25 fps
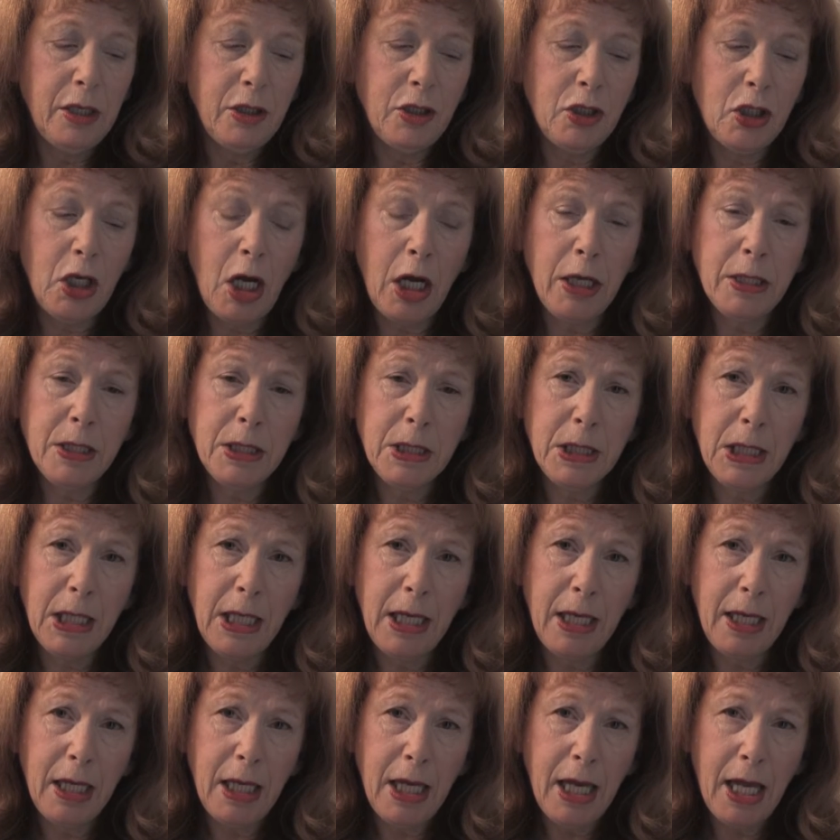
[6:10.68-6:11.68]

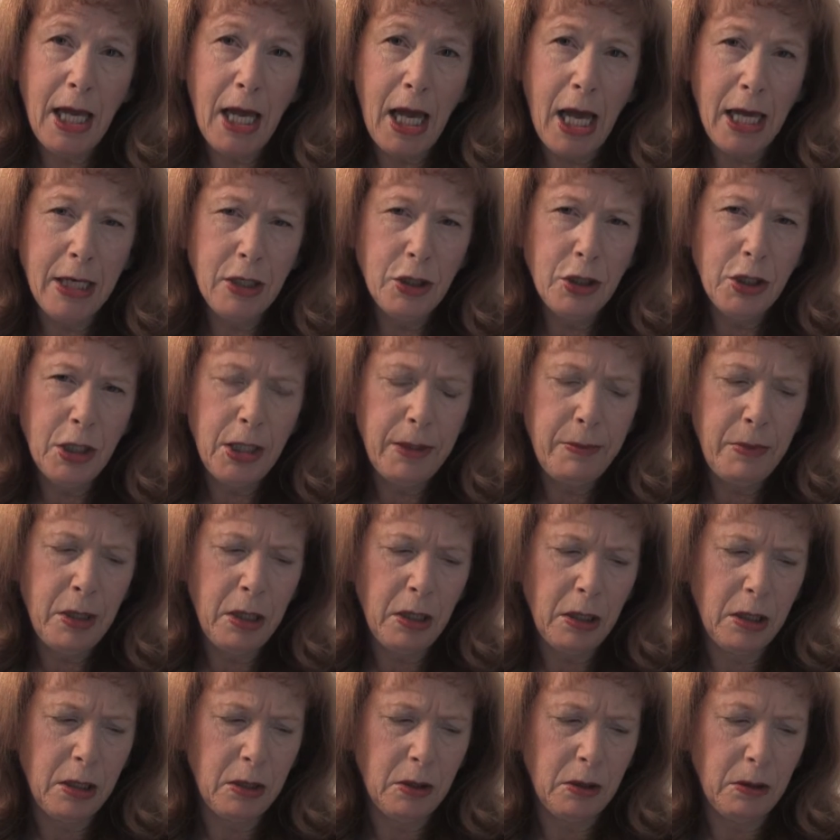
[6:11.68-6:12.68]
Chancellor Angela
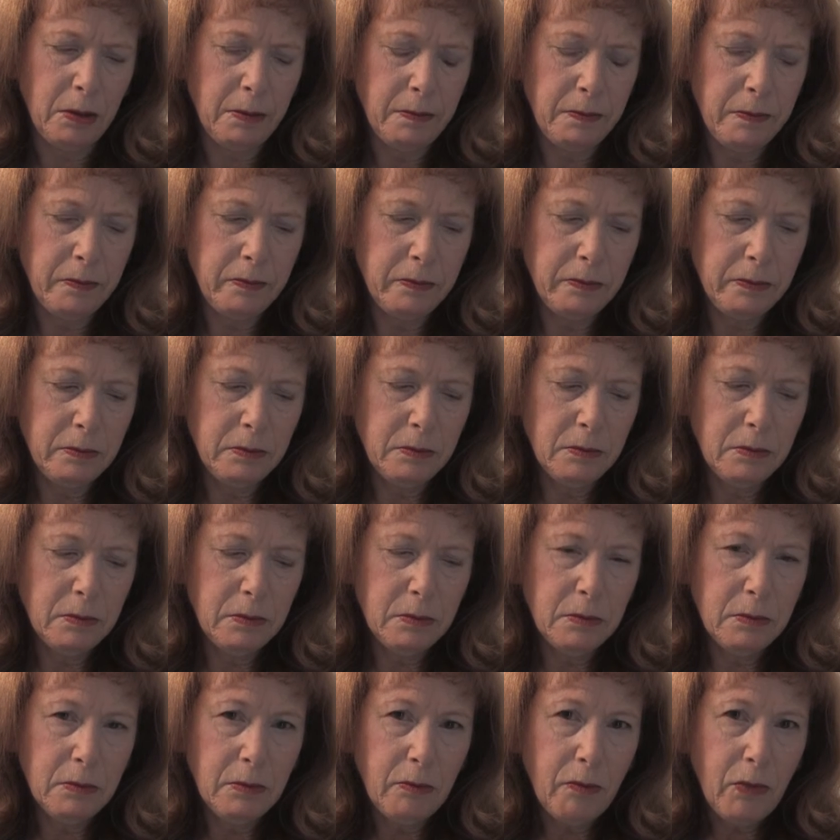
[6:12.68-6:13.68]
Merkel
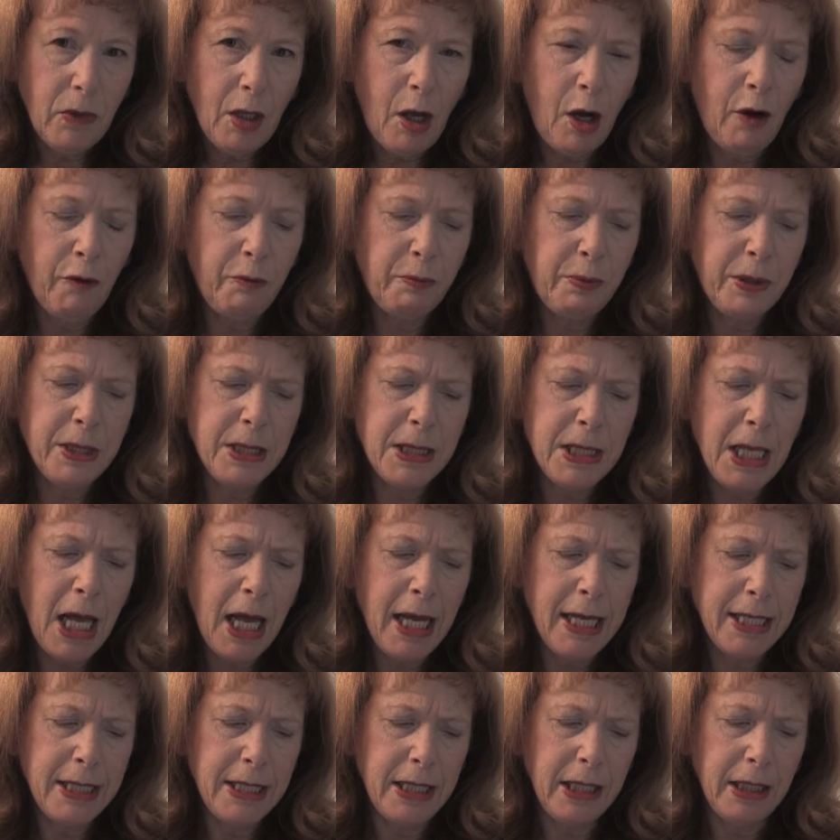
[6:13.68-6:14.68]
of
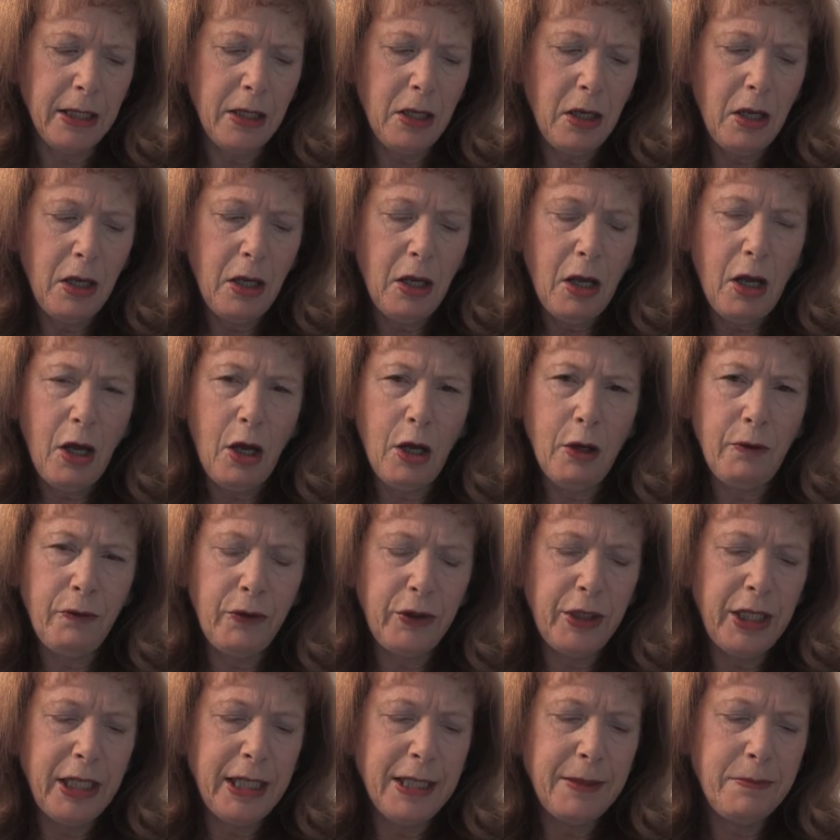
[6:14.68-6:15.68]
presiding
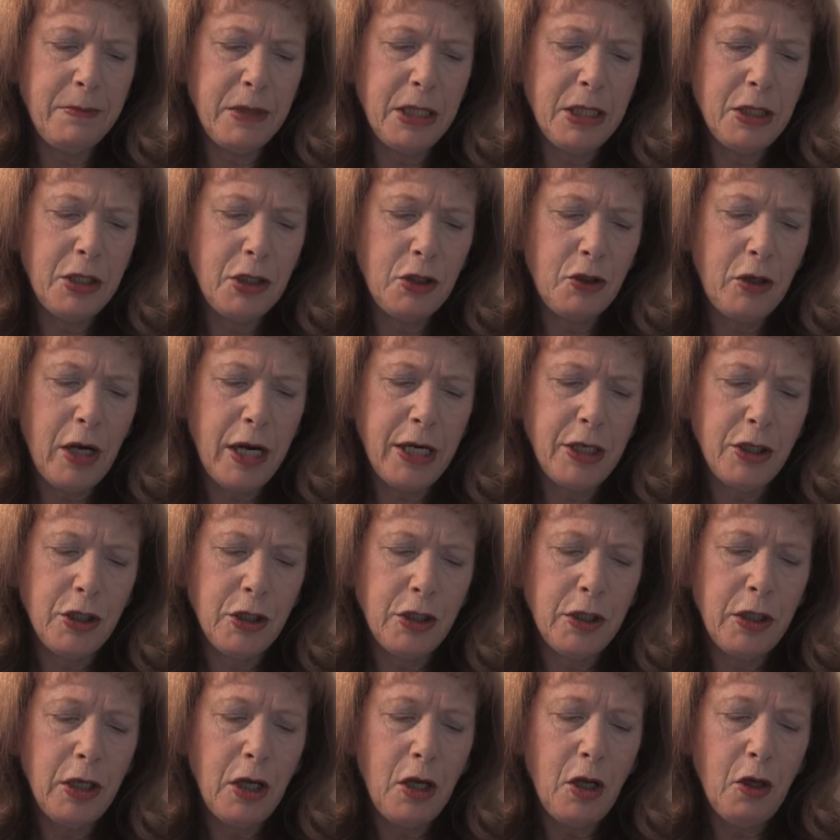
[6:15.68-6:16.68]
over the
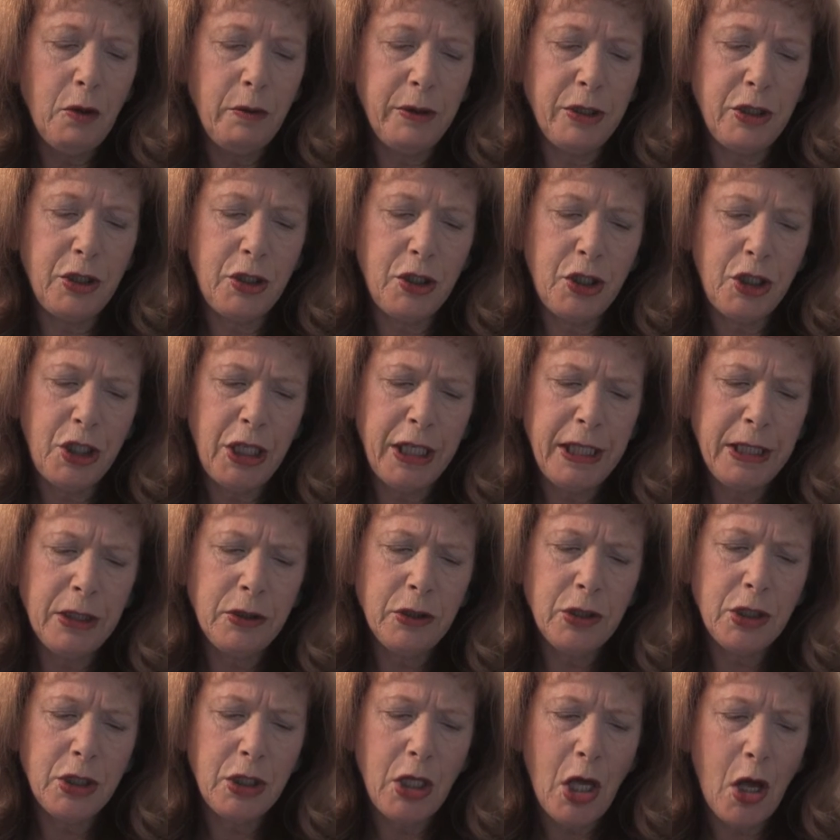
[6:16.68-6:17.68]
administration which
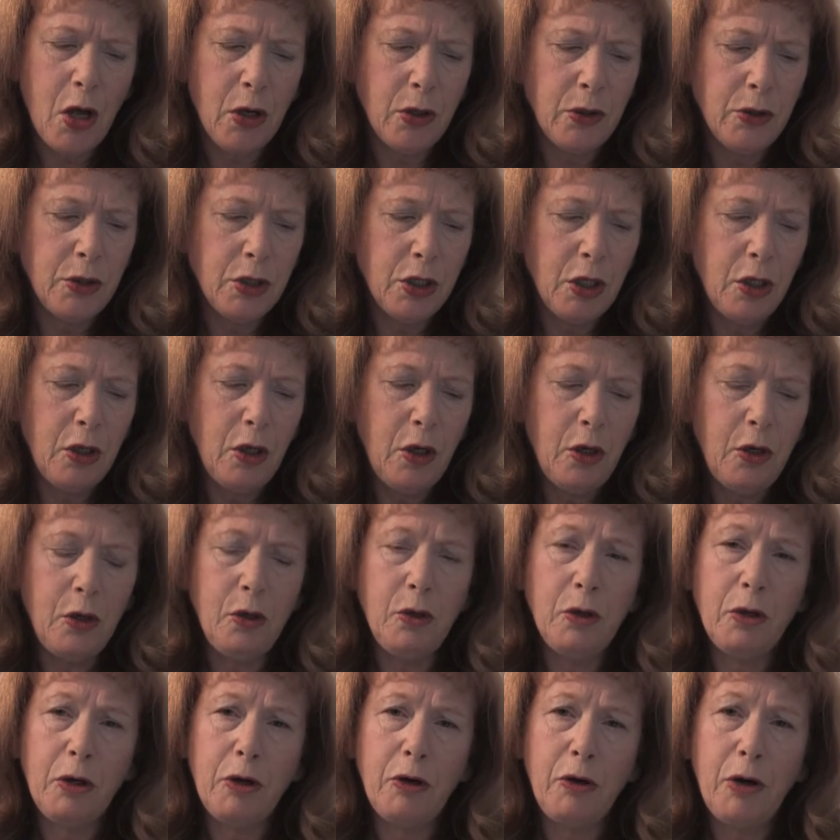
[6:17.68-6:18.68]
shields those
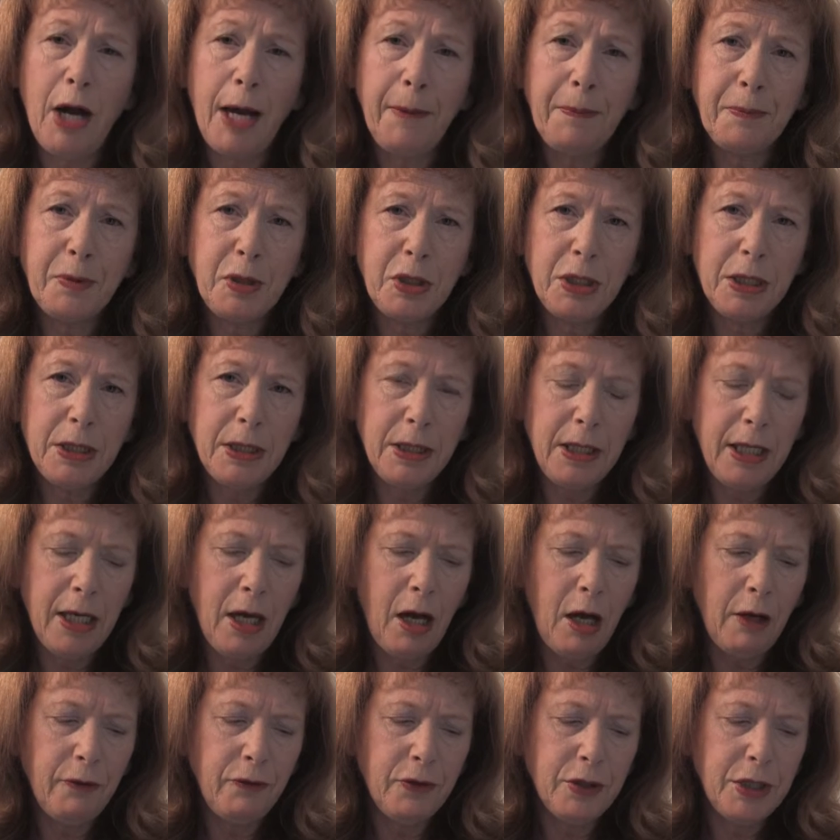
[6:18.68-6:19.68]
who corrupt
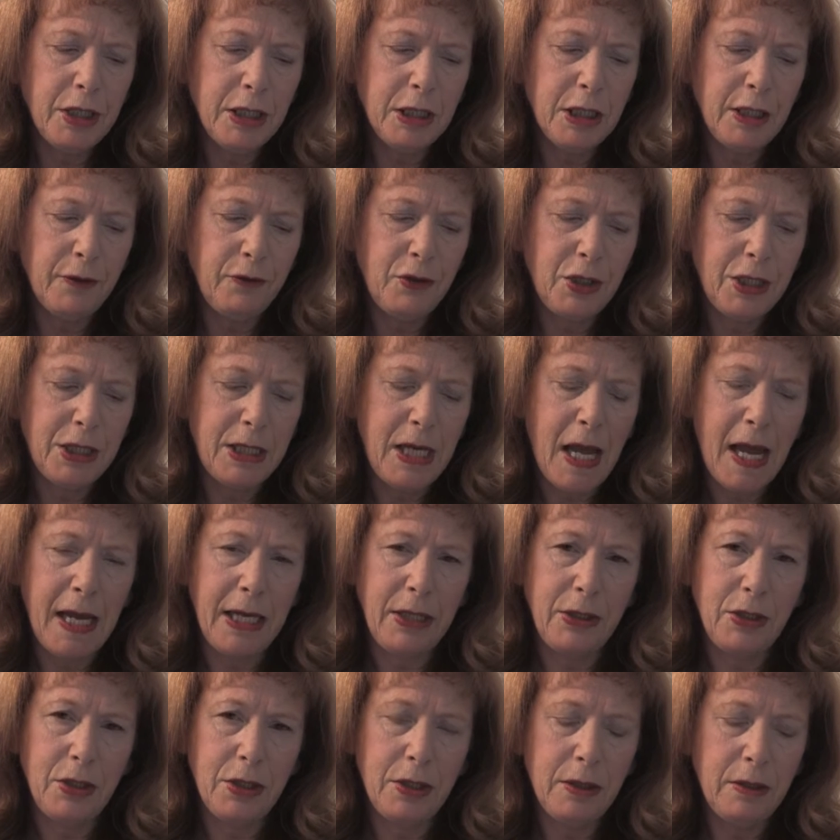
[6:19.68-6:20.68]
their officers of
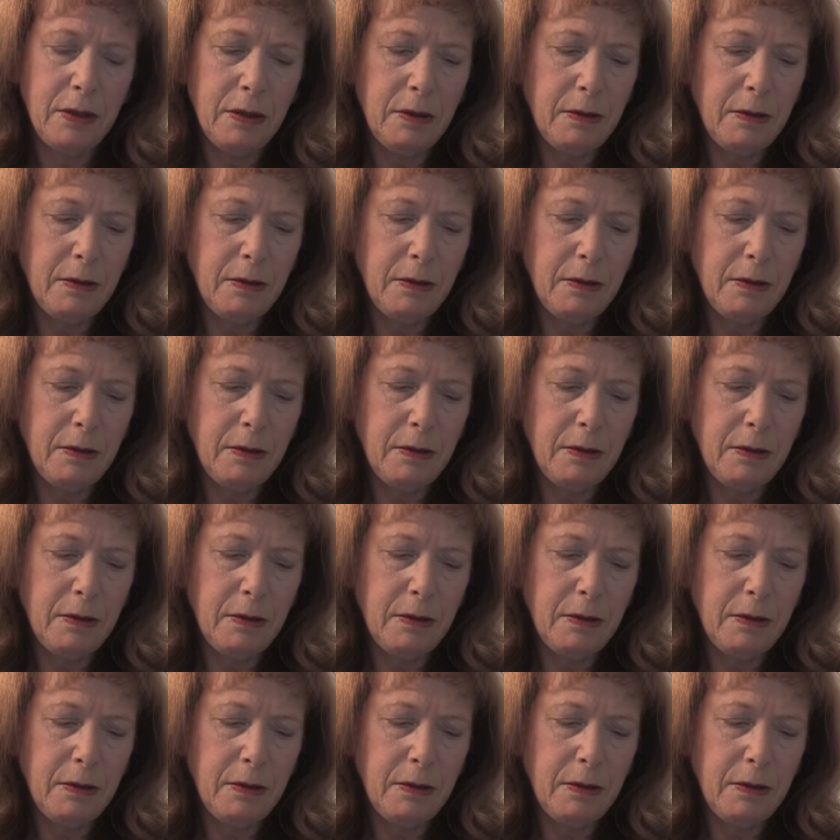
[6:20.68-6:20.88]
state,